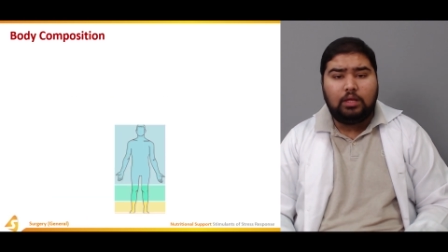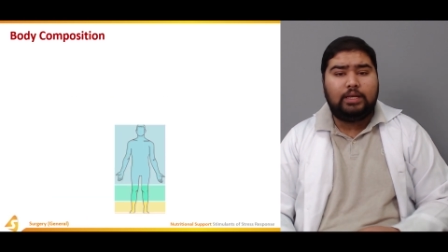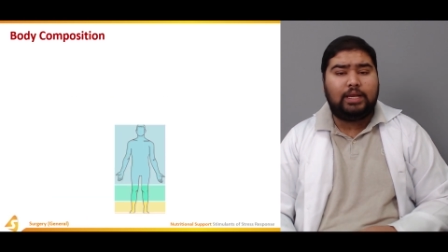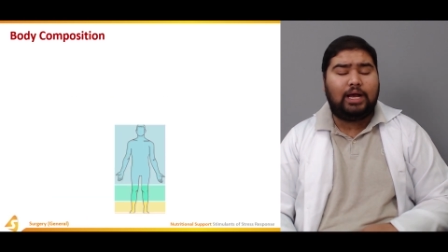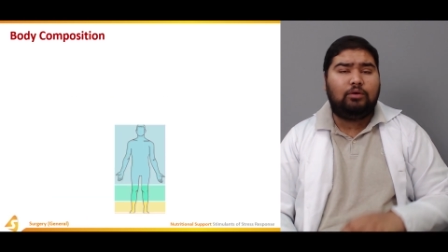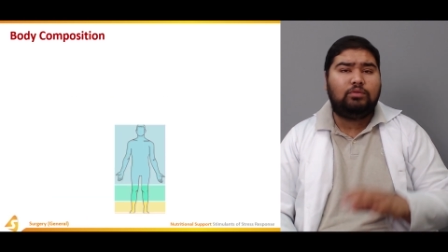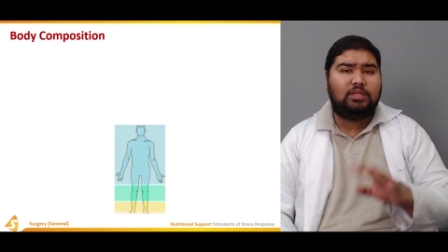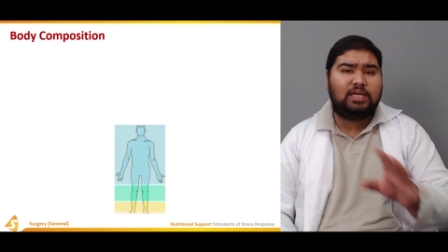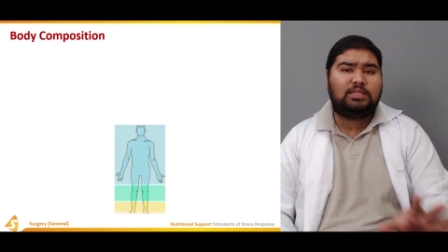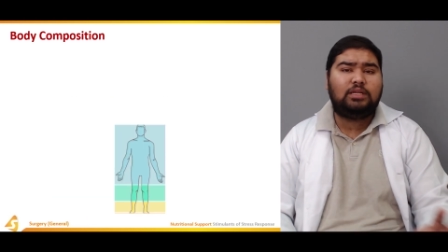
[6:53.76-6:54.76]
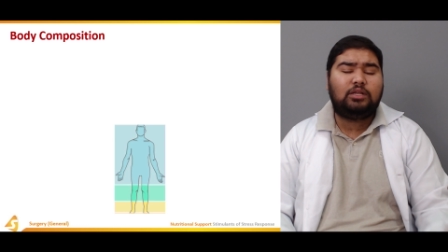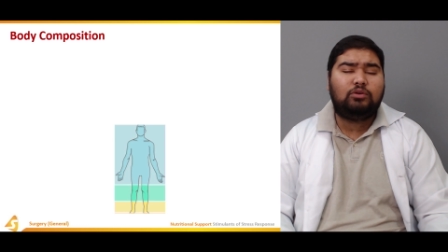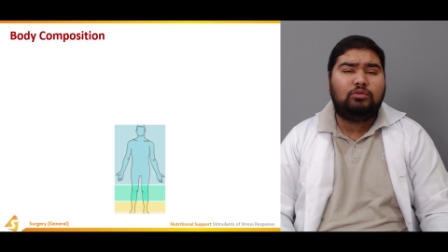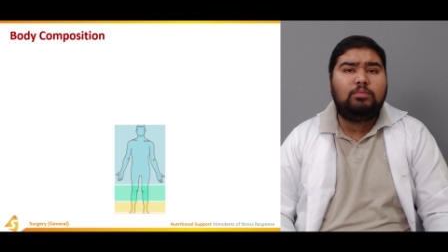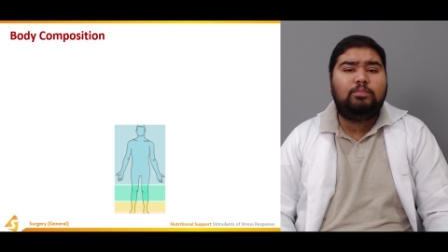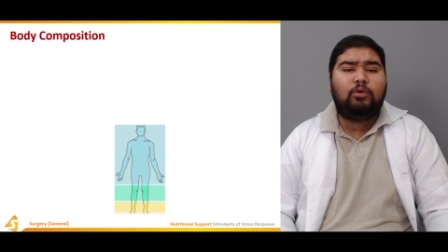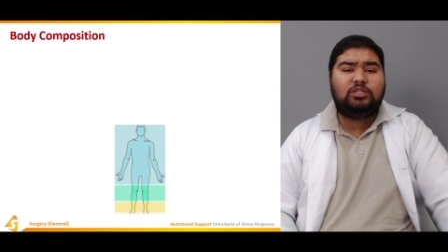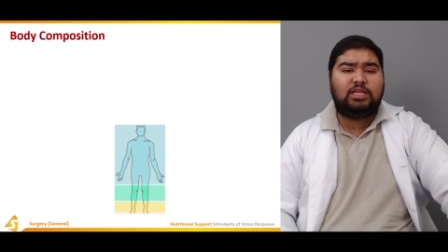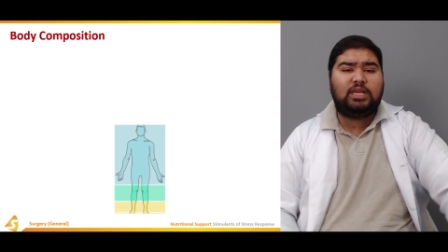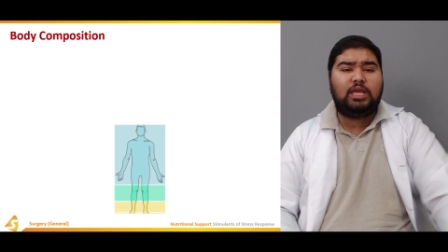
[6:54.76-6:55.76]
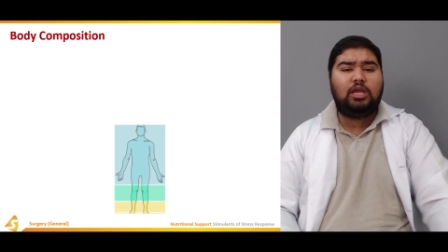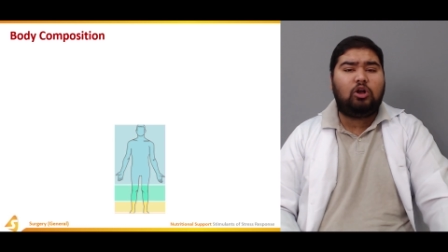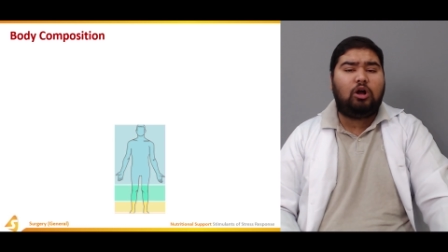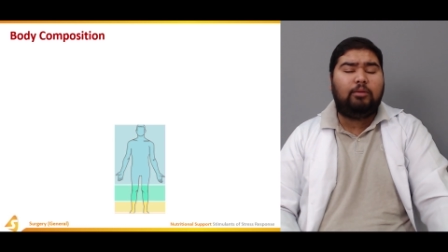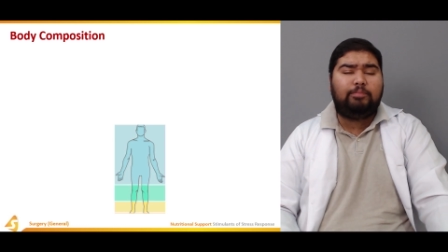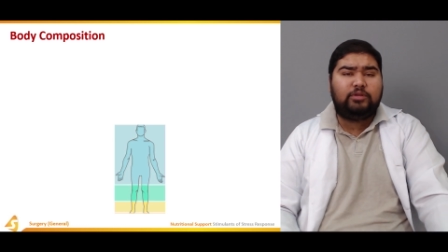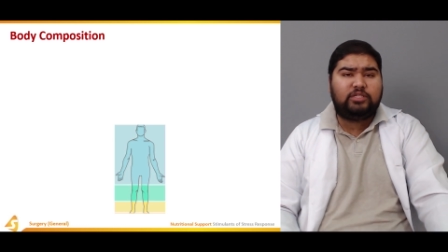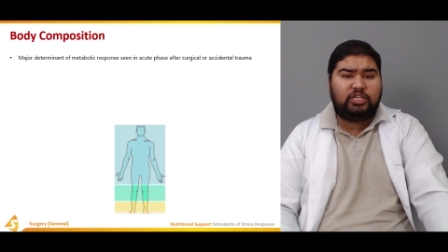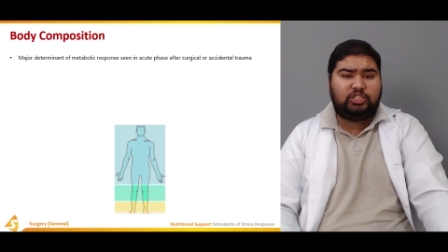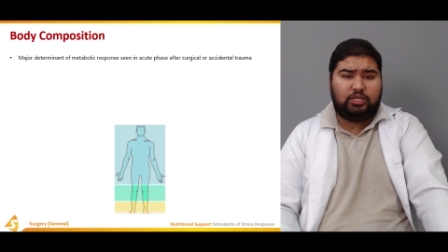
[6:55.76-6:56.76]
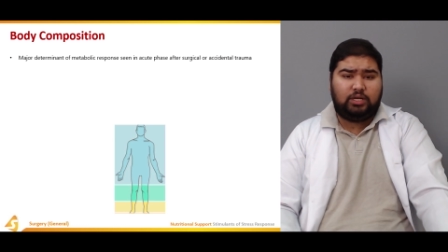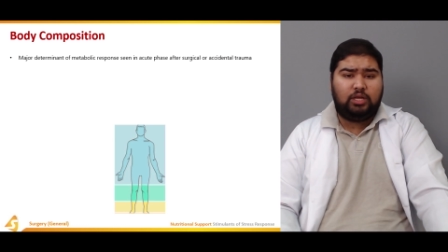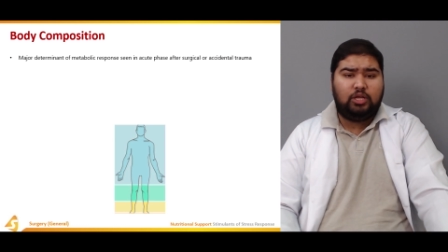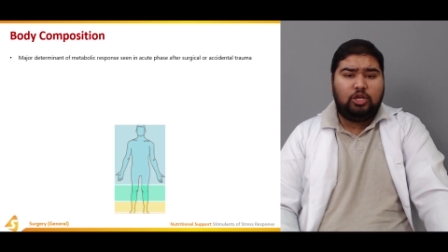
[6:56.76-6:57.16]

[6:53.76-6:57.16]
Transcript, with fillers: Now, these include the bodily composition.